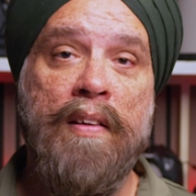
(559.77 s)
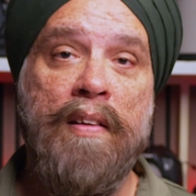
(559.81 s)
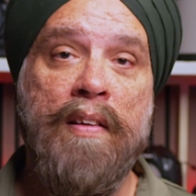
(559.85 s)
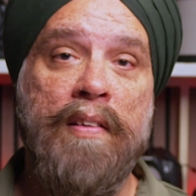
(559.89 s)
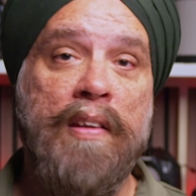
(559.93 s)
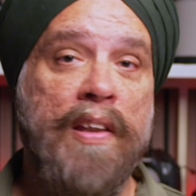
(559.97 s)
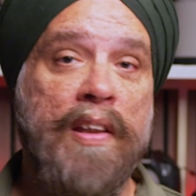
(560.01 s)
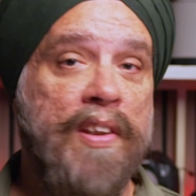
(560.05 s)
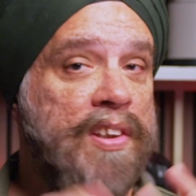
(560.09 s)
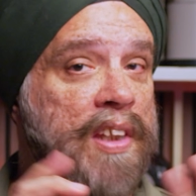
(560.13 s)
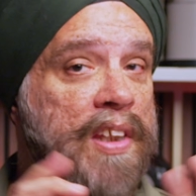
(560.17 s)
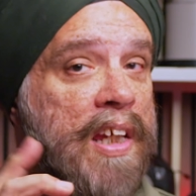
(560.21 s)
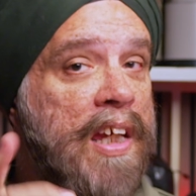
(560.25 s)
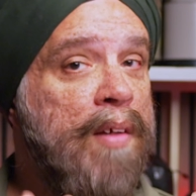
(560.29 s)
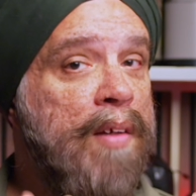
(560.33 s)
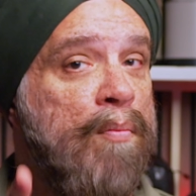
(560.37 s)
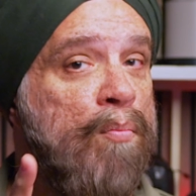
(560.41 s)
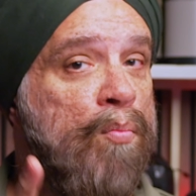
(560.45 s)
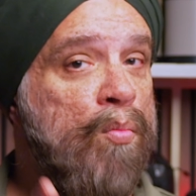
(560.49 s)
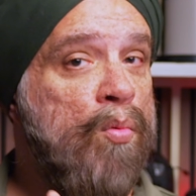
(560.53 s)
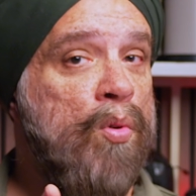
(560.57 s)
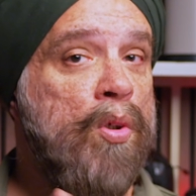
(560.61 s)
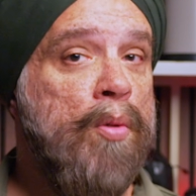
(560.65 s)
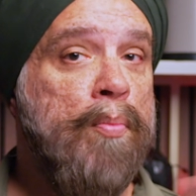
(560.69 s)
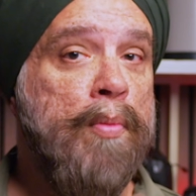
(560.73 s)
The
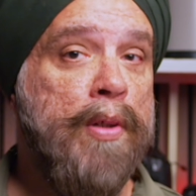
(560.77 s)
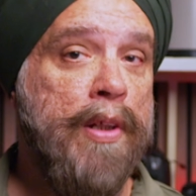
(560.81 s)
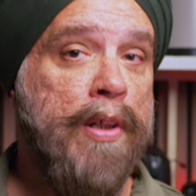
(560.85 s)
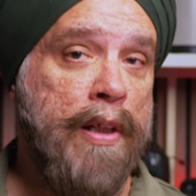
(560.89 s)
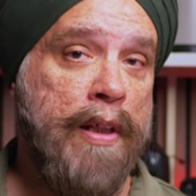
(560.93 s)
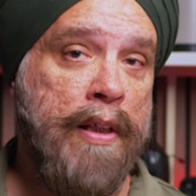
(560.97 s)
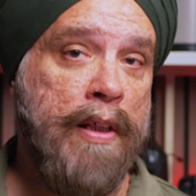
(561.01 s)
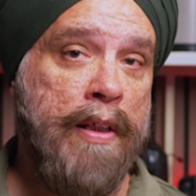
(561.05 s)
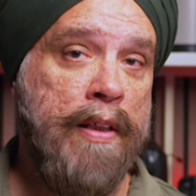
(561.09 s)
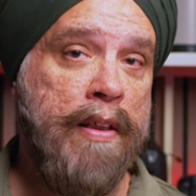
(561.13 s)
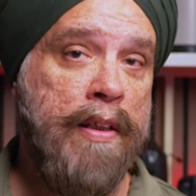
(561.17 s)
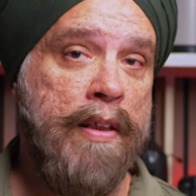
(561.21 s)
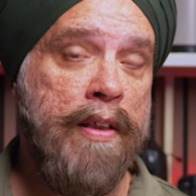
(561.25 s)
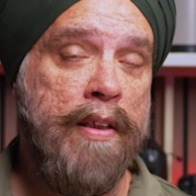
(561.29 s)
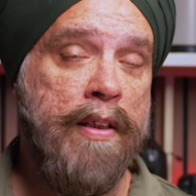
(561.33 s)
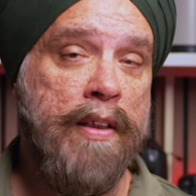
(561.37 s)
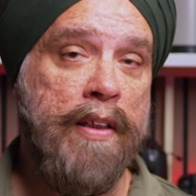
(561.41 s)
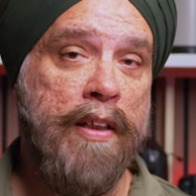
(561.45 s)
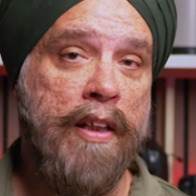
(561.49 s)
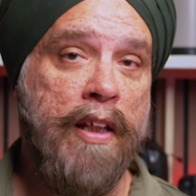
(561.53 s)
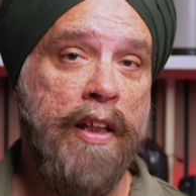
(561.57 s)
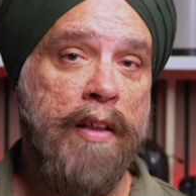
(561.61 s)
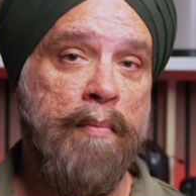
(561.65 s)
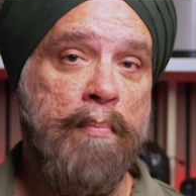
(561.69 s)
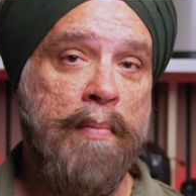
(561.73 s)
same woman
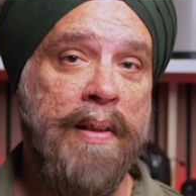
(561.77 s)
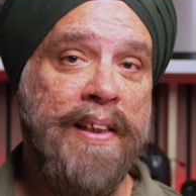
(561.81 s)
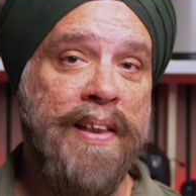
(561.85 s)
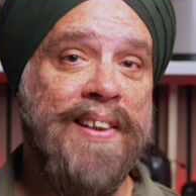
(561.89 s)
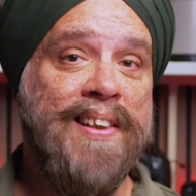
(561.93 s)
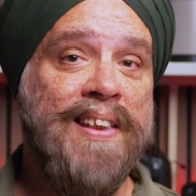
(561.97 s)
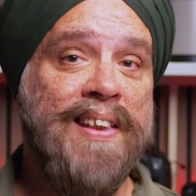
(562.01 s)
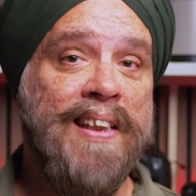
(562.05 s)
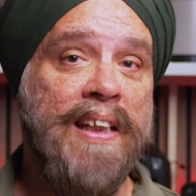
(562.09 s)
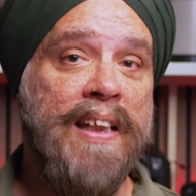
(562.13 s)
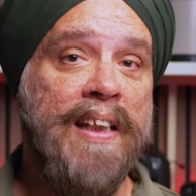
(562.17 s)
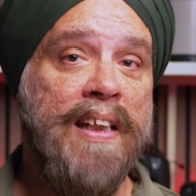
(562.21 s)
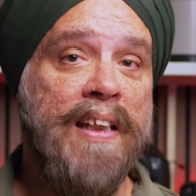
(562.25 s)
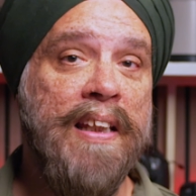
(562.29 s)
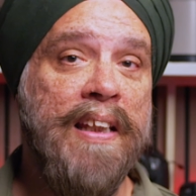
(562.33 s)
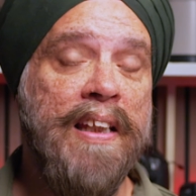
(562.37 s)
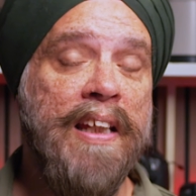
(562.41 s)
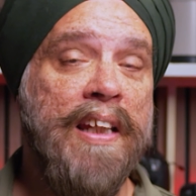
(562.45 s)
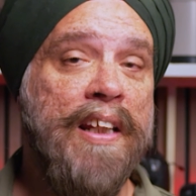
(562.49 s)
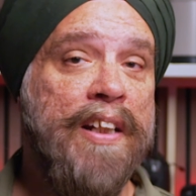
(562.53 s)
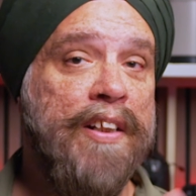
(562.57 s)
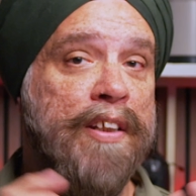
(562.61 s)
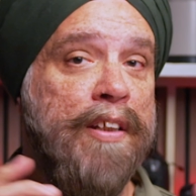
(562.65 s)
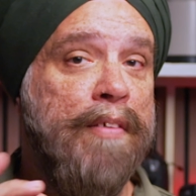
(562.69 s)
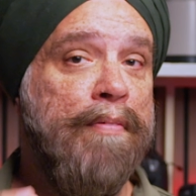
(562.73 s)
can be seen
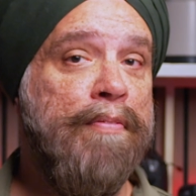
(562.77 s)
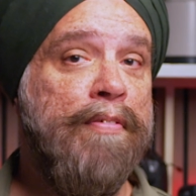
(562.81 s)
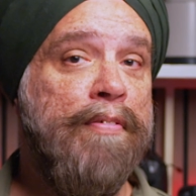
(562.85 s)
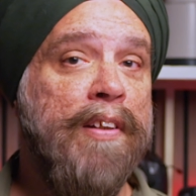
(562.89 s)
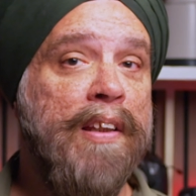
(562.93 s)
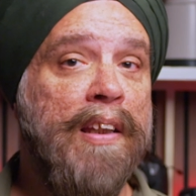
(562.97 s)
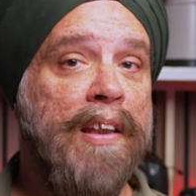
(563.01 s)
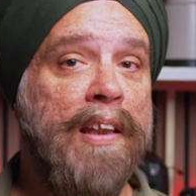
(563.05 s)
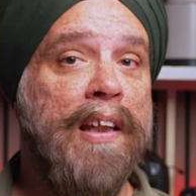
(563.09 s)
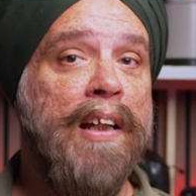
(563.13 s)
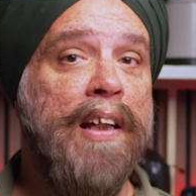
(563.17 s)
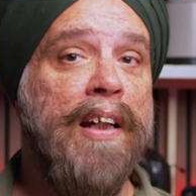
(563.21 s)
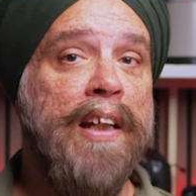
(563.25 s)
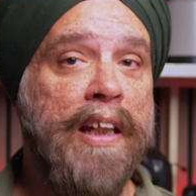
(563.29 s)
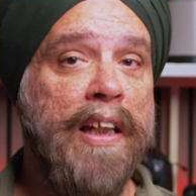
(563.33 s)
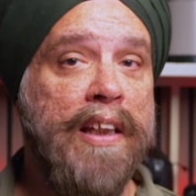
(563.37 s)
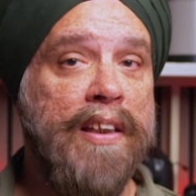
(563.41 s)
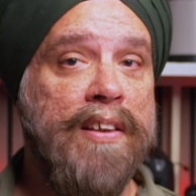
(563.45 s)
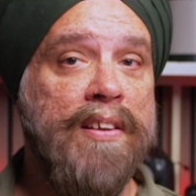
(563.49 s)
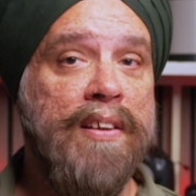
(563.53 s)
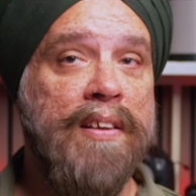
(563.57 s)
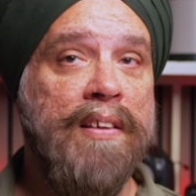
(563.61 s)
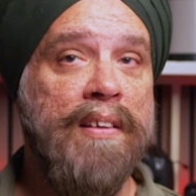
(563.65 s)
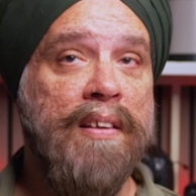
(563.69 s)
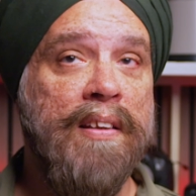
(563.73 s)
in a different
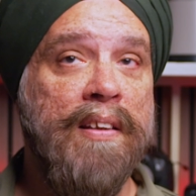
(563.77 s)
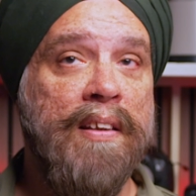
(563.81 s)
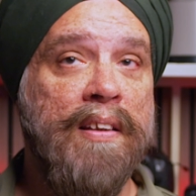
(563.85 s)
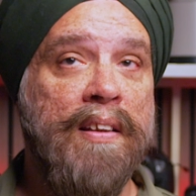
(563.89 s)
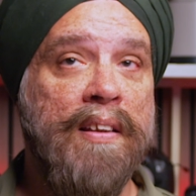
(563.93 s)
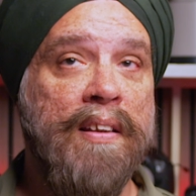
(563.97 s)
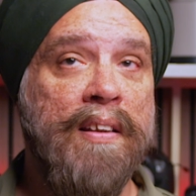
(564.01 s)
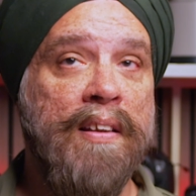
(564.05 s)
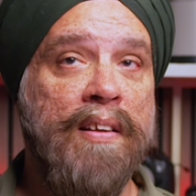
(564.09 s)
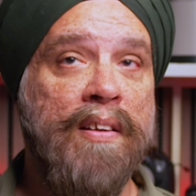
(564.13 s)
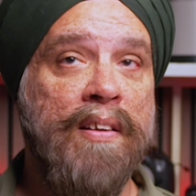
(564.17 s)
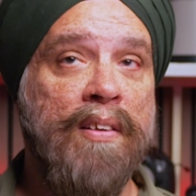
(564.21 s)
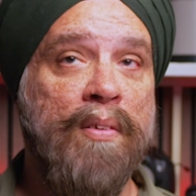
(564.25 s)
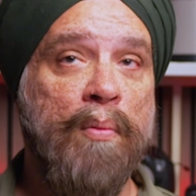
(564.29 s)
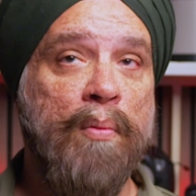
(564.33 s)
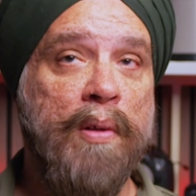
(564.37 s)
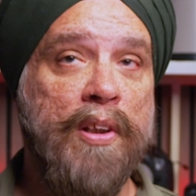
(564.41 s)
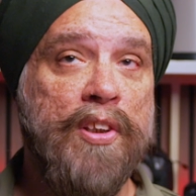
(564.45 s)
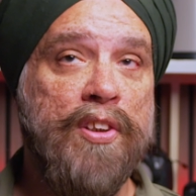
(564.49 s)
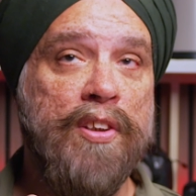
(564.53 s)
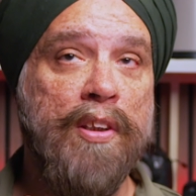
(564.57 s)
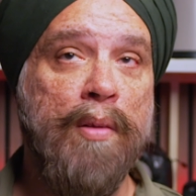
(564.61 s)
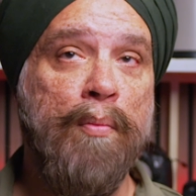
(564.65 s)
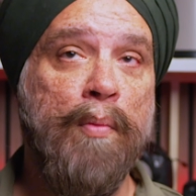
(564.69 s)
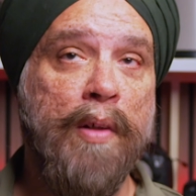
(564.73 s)
light
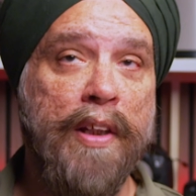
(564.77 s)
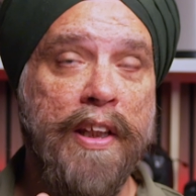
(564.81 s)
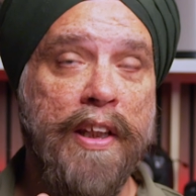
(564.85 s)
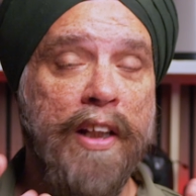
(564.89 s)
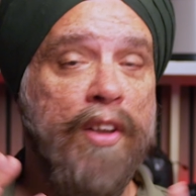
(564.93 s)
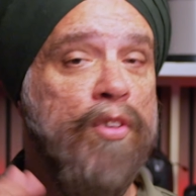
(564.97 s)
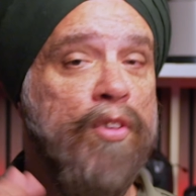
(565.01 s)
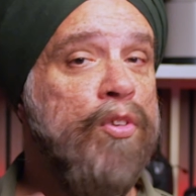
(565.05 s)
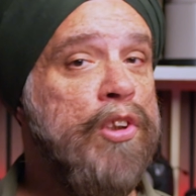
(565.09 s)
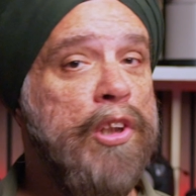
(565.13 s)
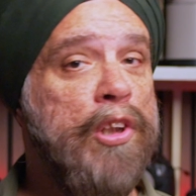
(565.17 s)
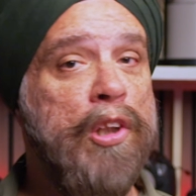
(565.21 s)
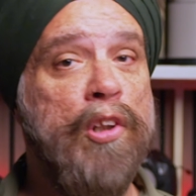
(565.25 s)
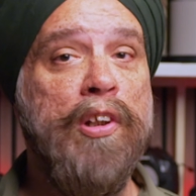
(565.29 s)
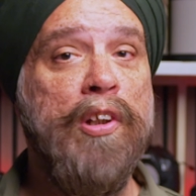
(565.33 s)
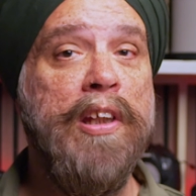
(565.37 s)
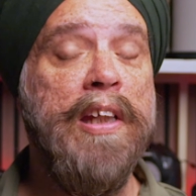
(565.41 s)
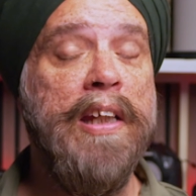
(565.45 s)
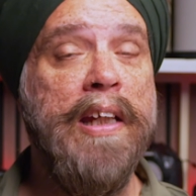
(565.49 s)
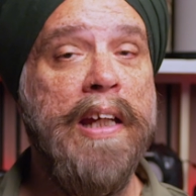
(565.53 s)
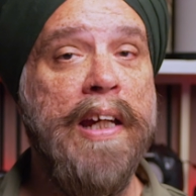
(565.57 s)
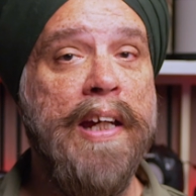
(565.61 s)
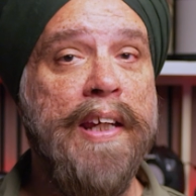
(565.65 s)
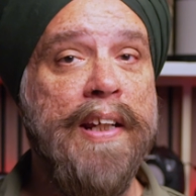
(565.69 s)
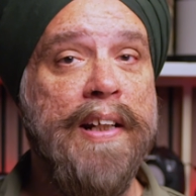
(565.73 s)
with someone else
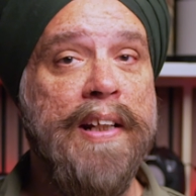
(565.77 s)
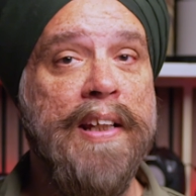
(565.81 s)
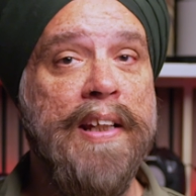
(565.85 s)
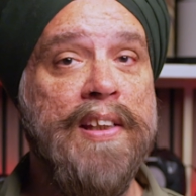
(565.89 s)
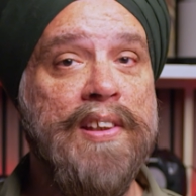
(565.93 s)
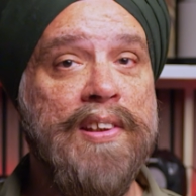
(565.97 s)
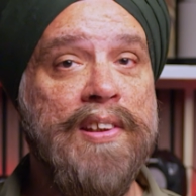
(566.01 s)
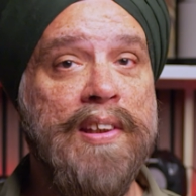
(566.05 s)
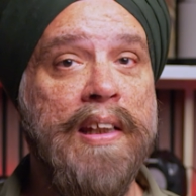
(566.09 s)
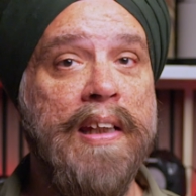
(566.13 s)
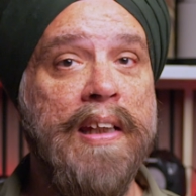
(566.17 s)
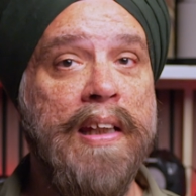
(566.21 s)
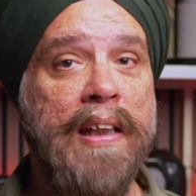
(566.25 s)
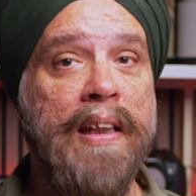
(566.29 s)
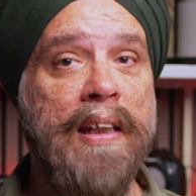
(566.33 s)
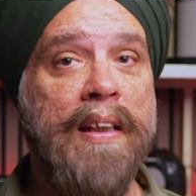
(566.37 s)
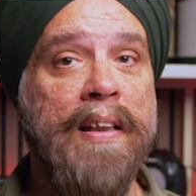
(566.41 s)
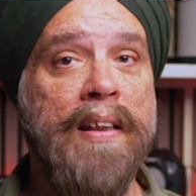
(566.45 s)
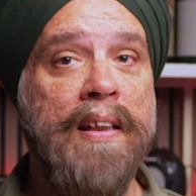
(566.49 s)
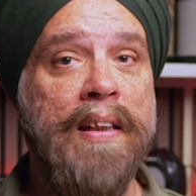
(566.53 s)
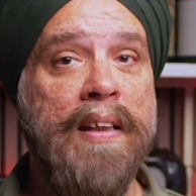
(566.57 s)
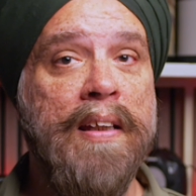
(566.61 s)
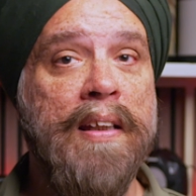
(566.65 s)
looking at it and saying,